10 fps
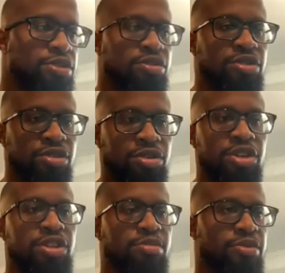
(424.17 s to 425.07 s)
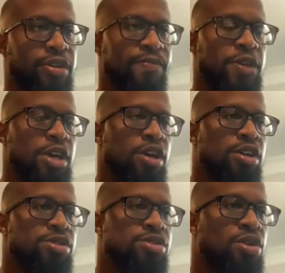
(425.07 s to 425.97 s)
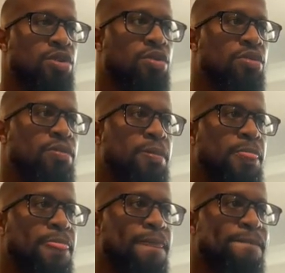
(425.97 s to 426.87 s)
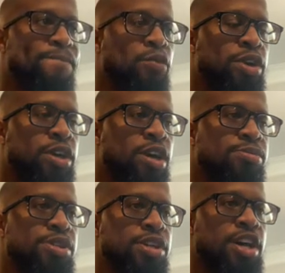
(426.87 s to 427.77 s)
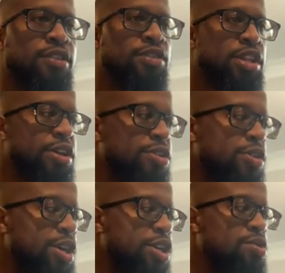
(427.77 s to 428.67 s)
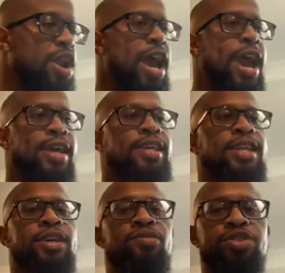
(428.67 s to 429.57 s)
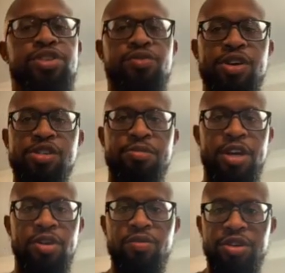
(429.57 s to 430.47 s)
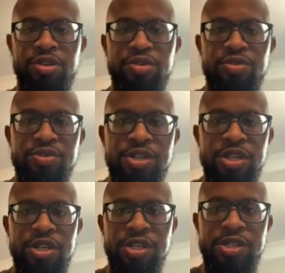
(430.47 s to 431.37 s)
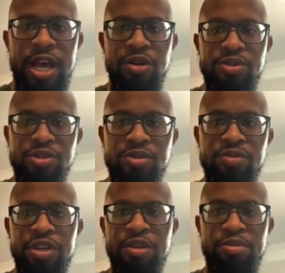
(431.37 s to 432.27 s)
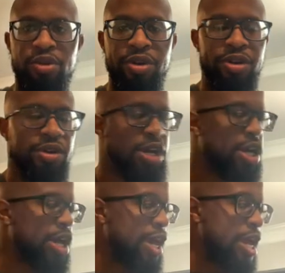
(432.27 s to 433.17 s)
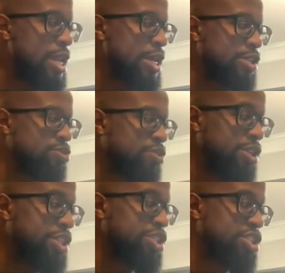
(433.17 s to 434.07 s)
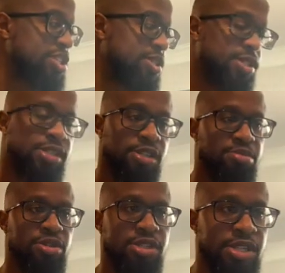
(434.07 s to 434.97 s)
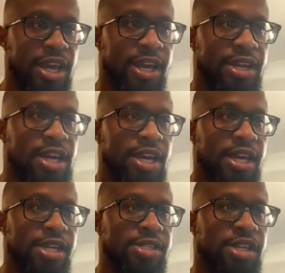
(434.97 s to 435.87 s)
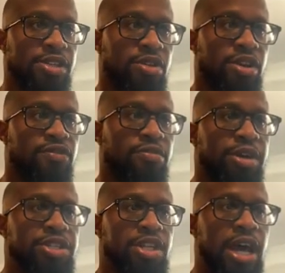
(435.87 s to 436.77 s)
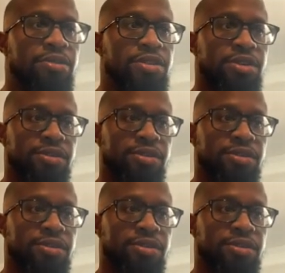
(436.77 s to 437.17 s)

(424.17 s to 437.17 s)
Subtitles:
You get the point. So when it comes to the cover letter, you want to add that in with your resume when you sending this out to the employer. And it's really just as simple as that, as getting your information out there.